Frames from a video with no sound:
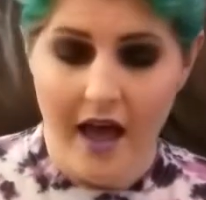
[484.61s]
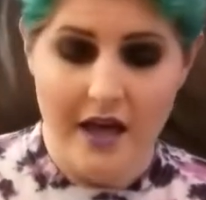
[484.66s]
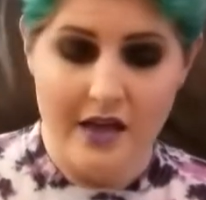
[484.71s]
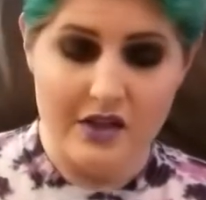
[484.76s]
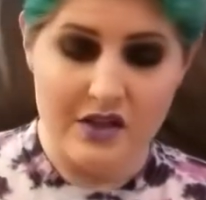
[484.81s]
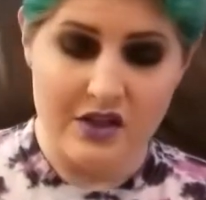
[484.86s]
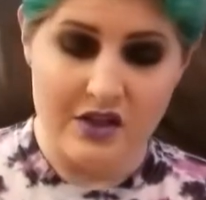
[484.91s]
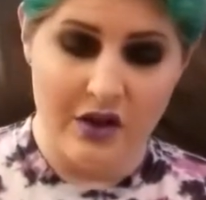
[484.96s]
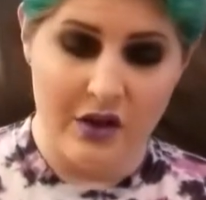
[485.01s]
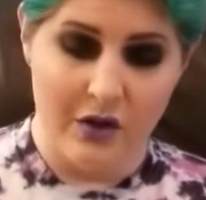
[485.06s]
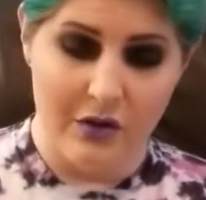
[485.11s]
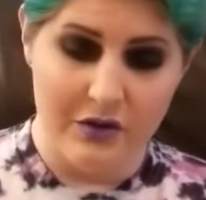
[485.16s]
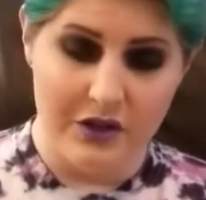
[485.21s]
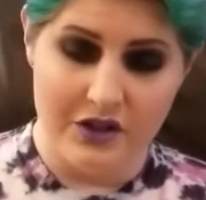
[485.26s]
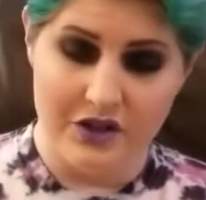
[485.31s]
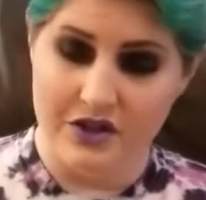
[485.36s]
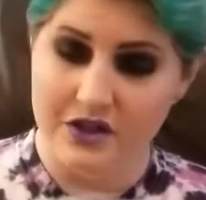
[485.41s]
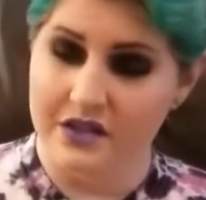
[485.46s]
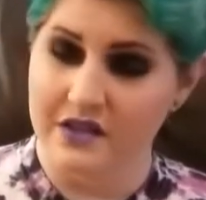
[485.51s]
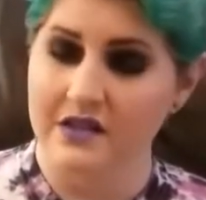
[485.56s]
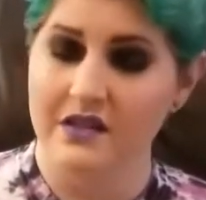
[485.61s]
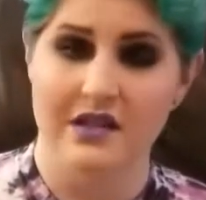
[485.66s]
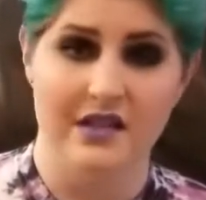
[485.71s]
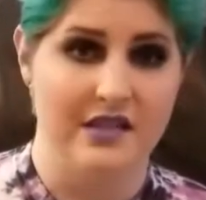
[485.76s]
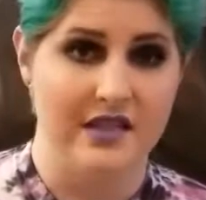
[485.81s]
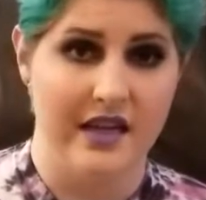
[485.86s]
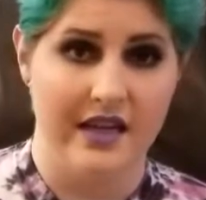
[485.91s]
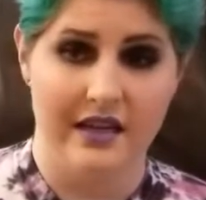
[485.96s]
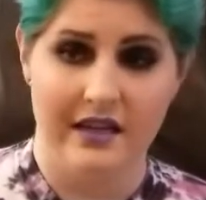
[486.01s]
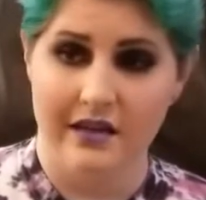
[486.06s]
So you're just gonna
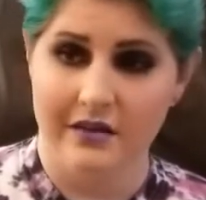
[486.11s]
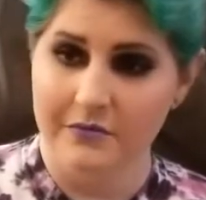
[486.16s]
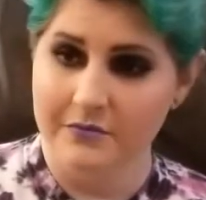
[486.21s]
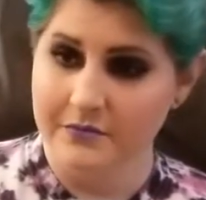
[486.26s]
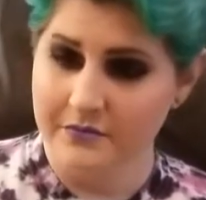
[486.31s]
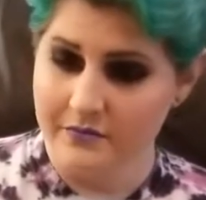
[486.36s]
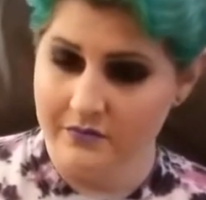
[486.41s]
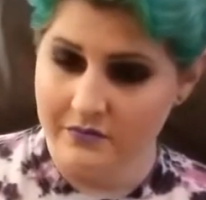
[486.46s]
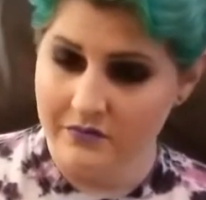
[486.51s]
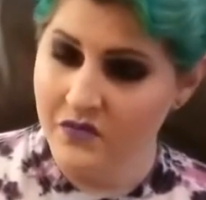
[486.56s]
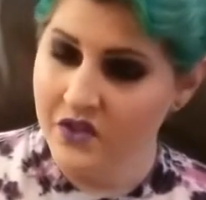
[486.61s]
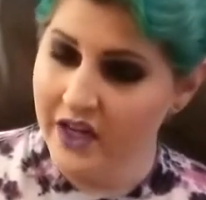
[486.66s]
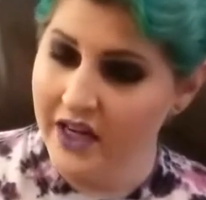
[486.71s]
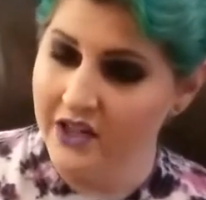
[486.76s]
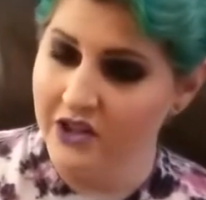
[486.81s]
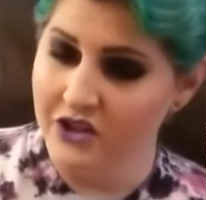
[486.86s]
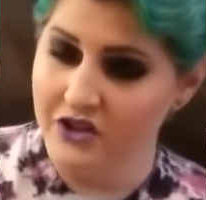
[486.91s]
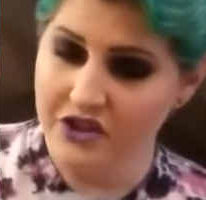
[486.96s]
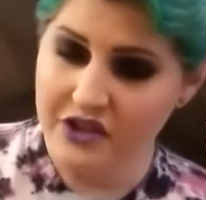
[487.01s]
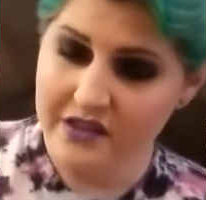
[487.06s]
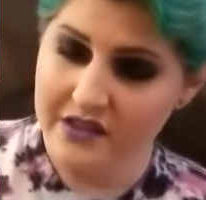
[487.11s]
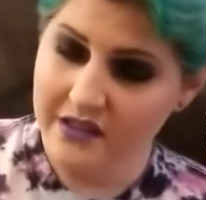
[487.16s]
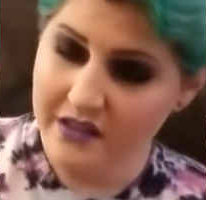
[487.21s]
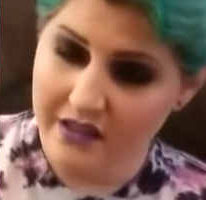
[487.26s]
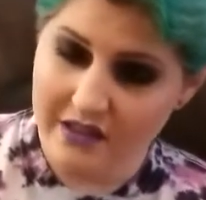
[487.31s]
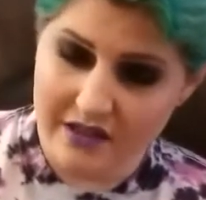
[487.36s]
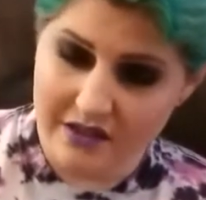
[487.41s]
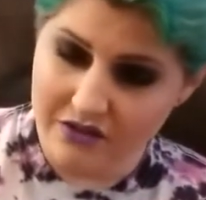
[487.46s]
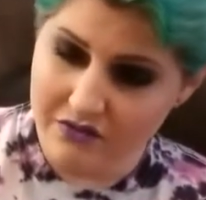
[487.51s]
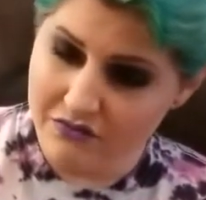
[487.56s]
take it and you're just
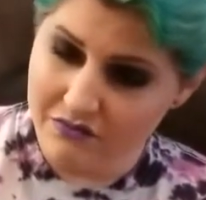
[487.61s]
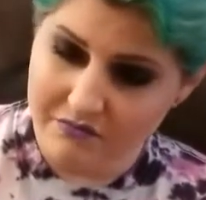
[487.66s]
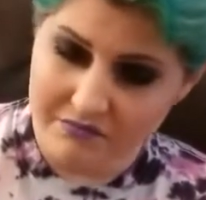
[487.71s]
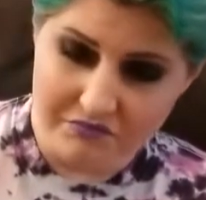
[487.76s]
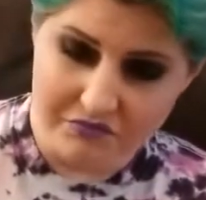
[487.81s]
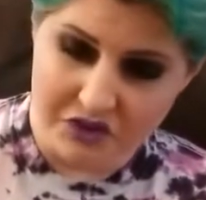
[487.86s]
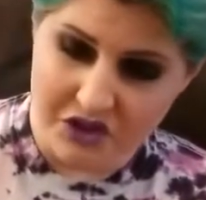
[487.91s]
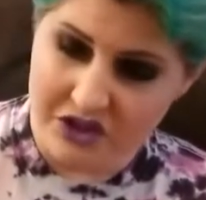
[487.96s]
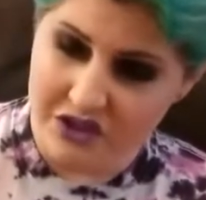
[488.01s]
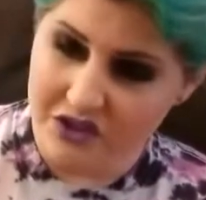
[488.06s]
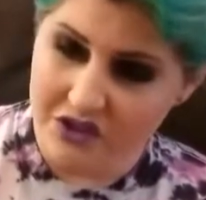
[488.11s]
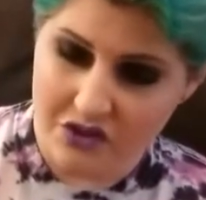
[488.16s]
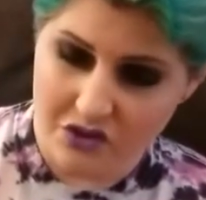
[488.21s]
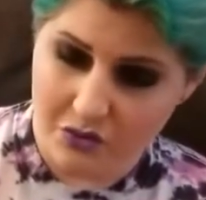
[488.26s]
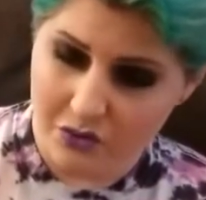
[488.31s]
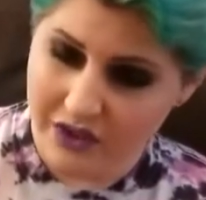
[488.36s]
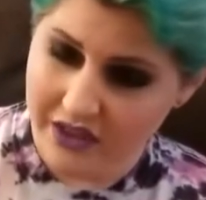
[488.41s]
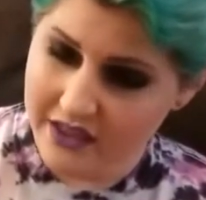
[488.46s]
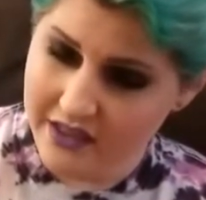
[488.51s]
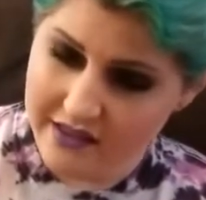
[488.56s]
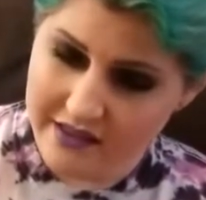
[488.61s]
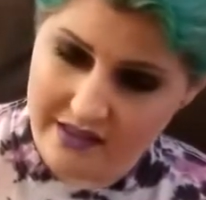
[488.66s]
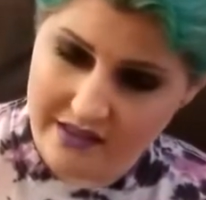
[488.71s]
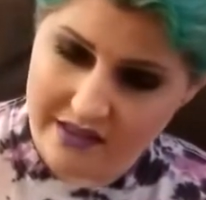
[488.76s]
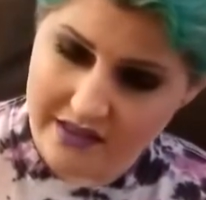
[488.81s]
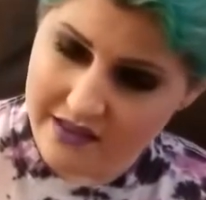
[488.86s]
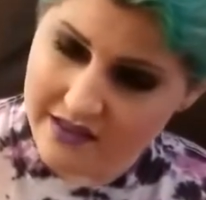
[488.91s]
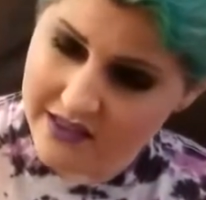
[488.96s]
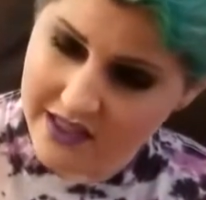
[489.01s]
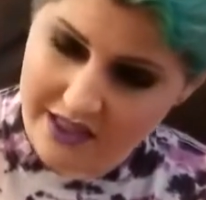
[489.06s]
gonna squeeze
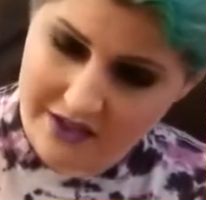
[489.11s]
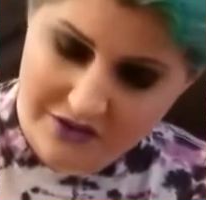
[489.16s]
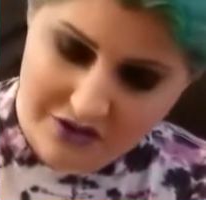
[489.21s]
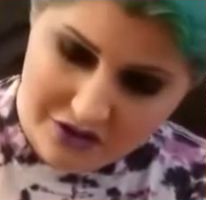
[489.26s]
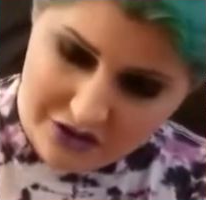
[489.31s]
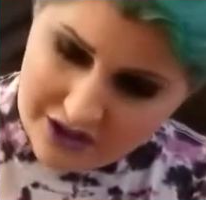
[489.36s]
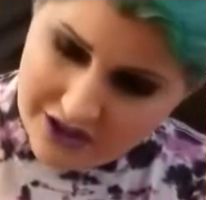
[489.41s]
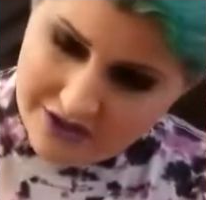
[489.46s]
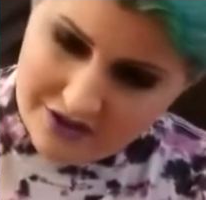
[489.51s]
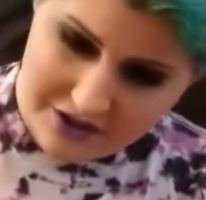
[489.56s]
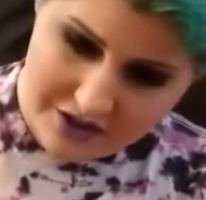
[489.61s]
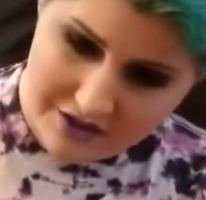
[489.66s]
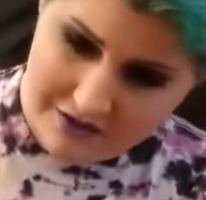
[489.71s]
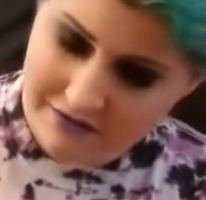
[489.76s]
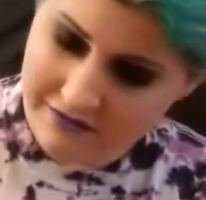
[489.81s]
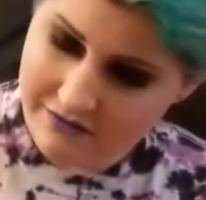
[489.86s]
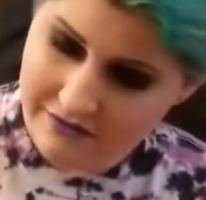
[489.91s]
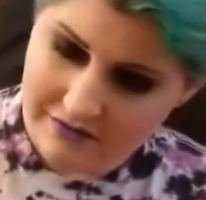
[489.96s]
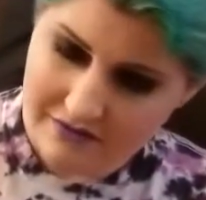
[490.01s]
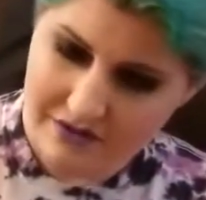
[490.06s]
the saturation,